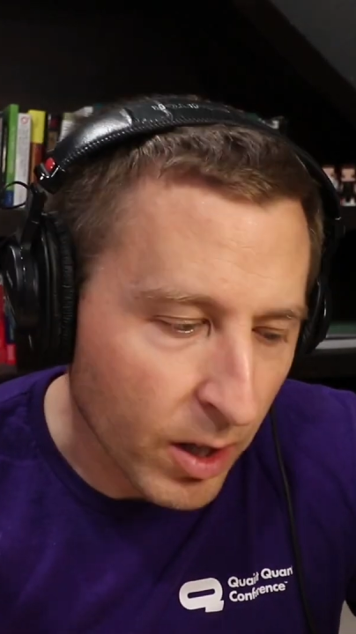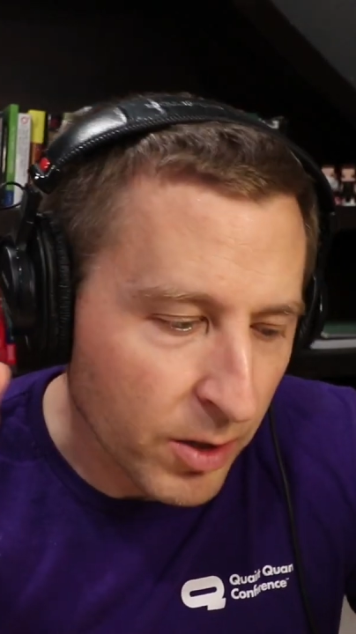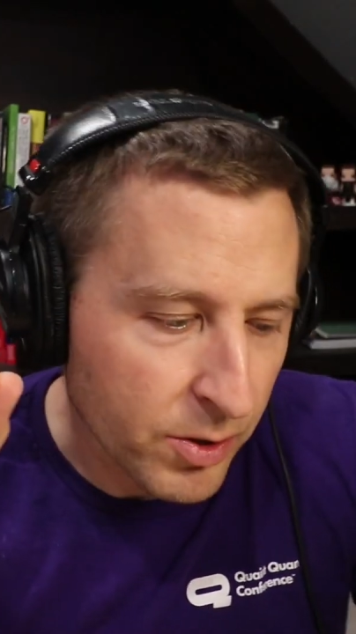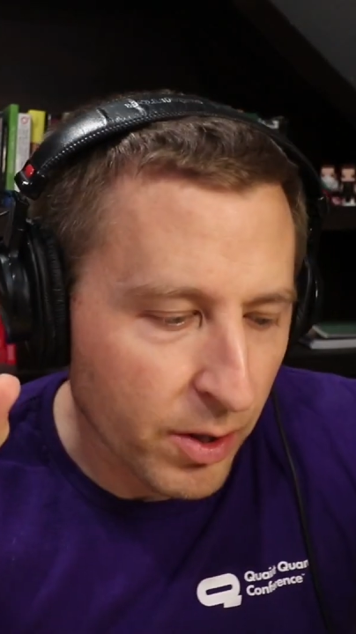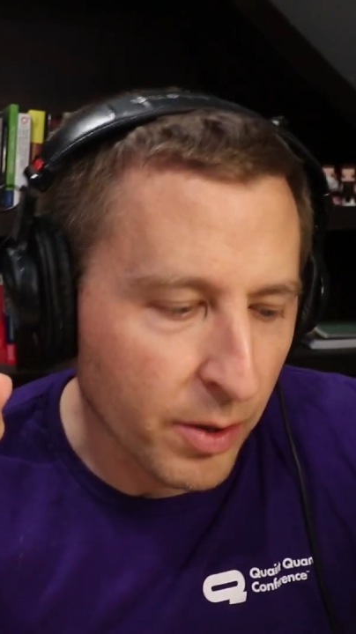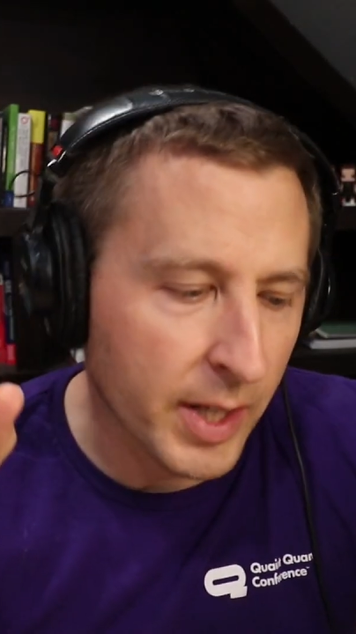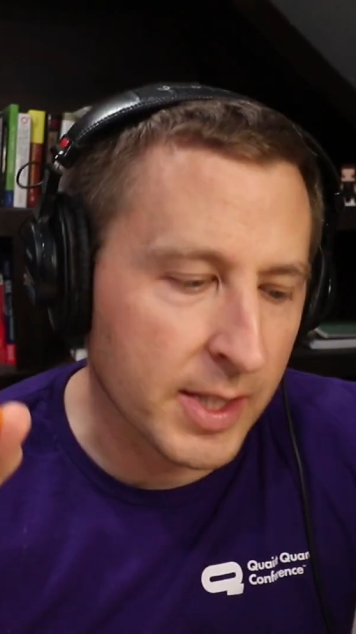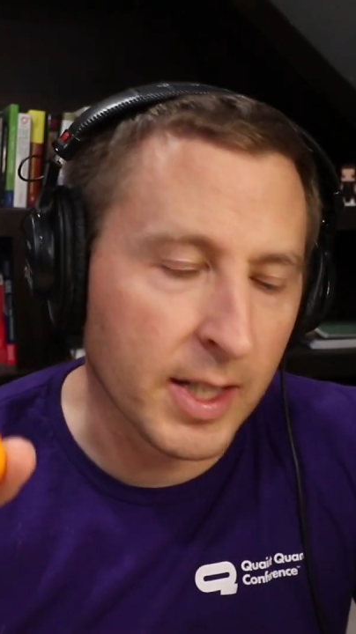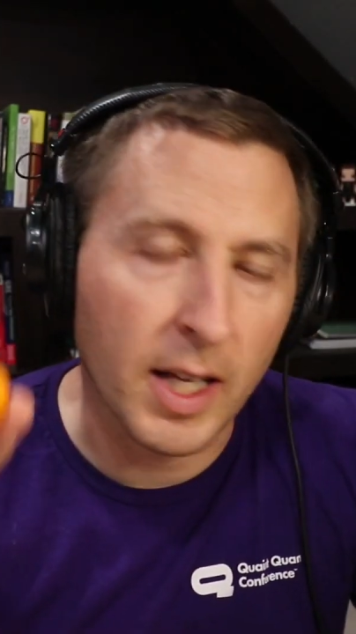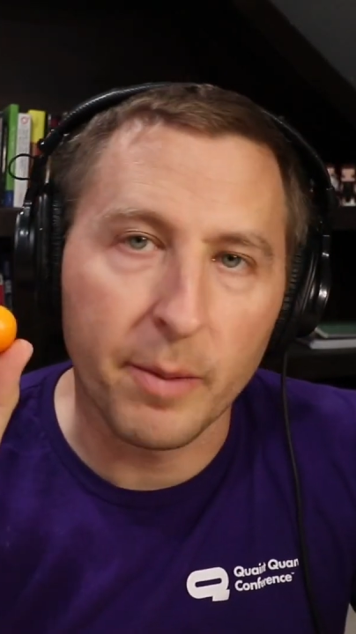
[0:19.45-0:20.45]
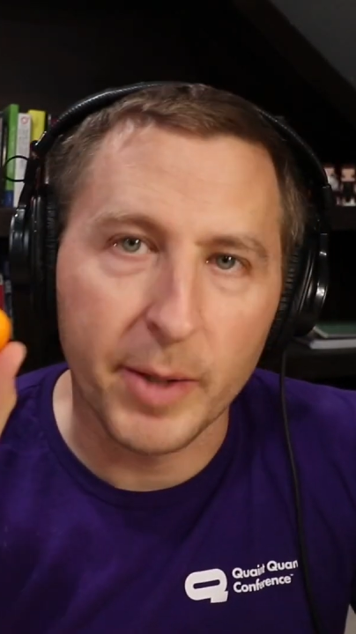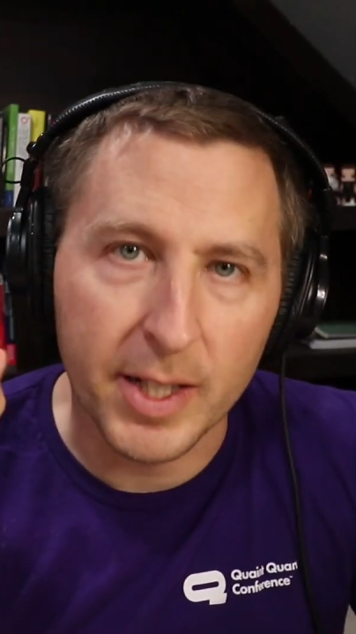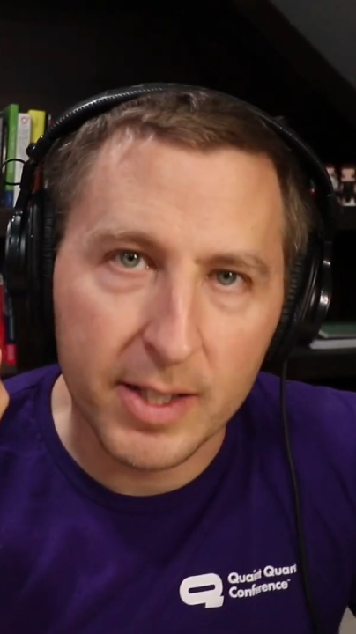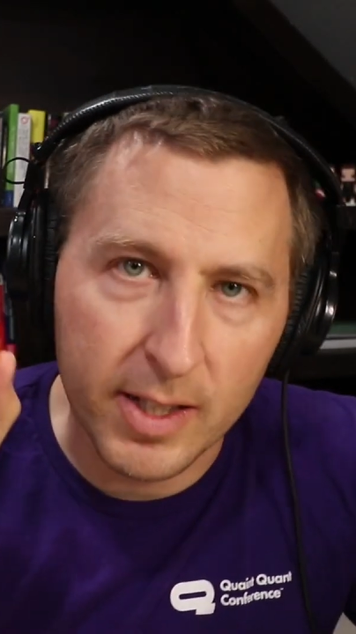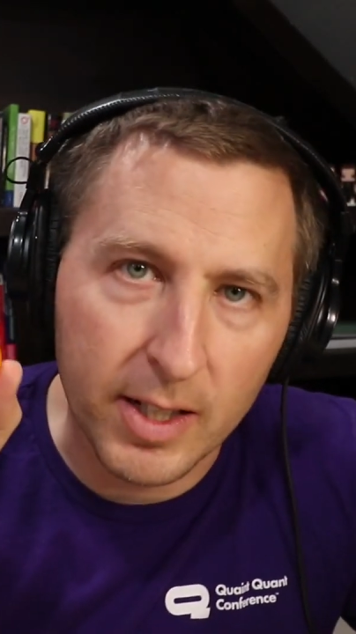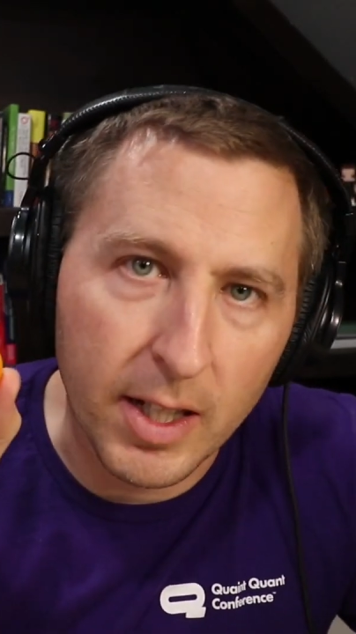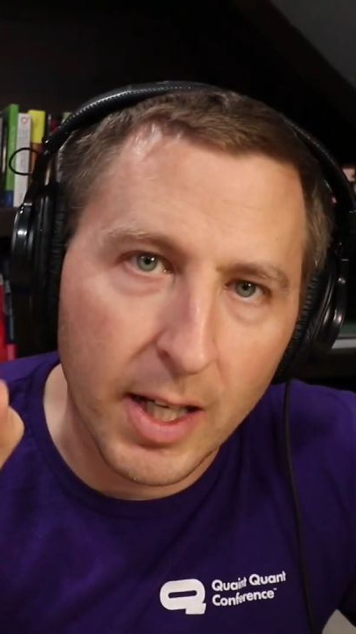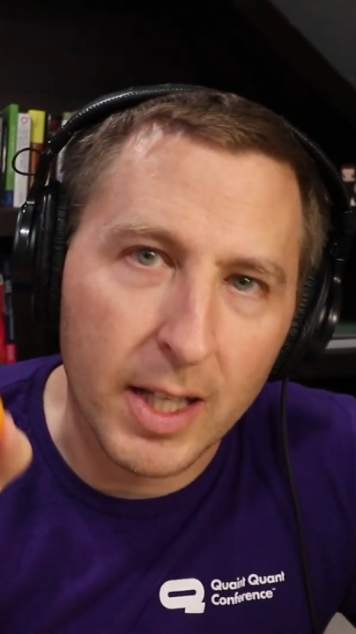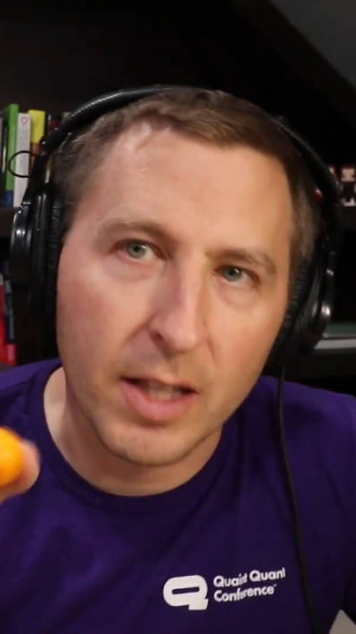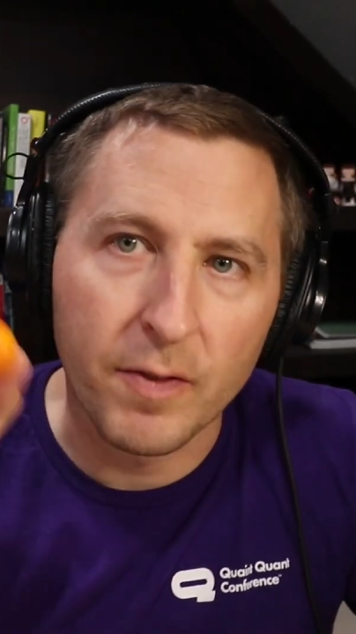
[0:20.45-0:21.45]
also known as a Calamansi
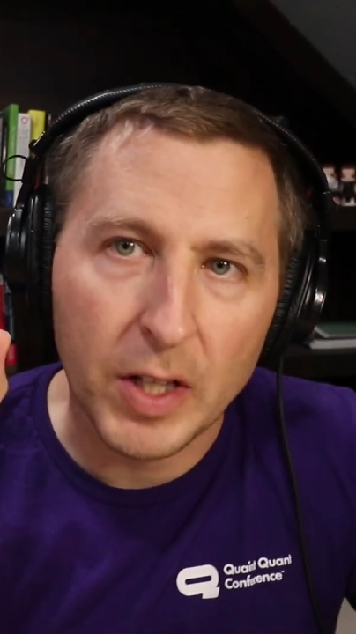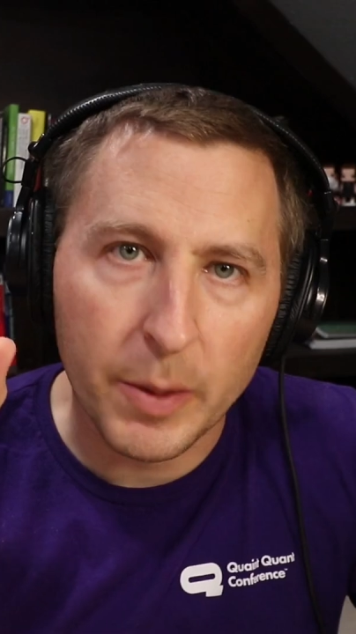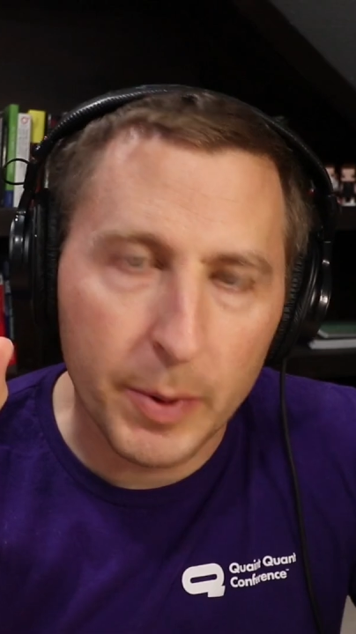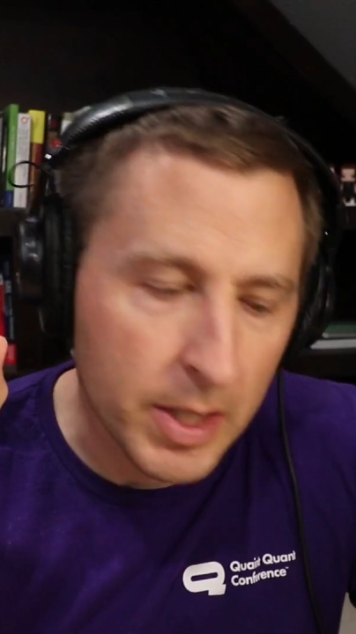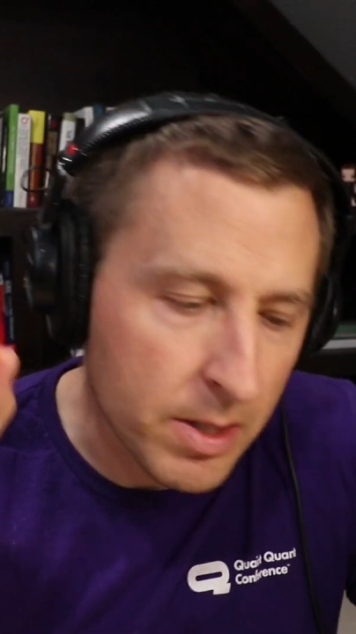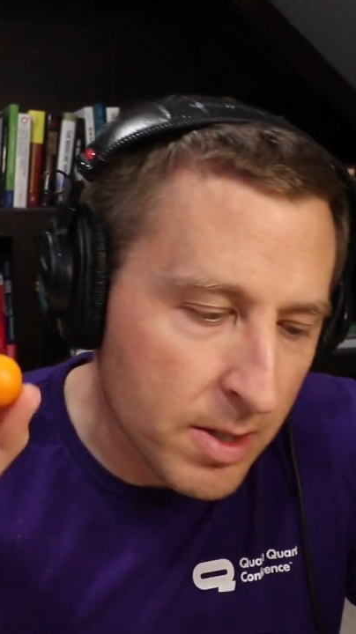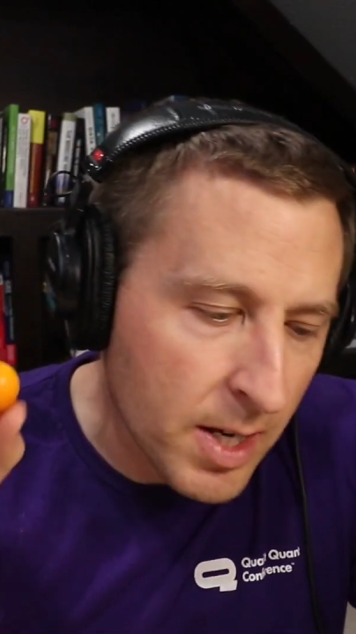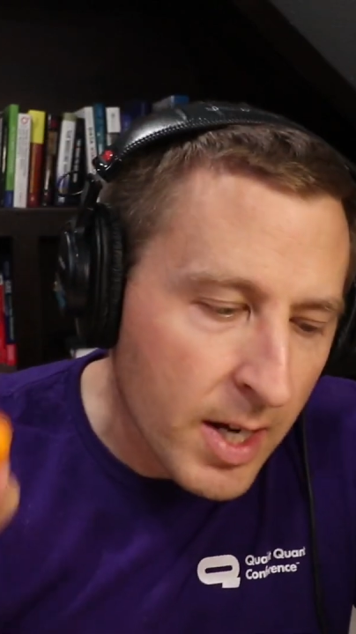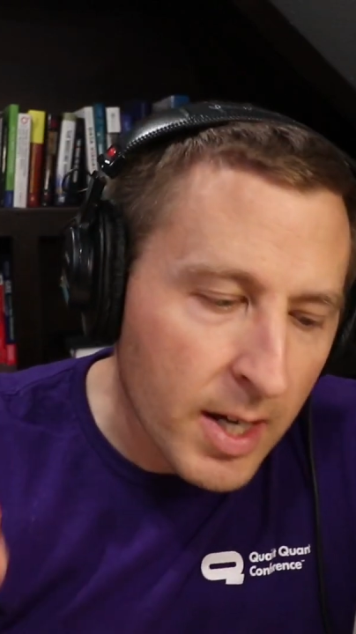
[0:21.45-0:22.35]
in the Philippines.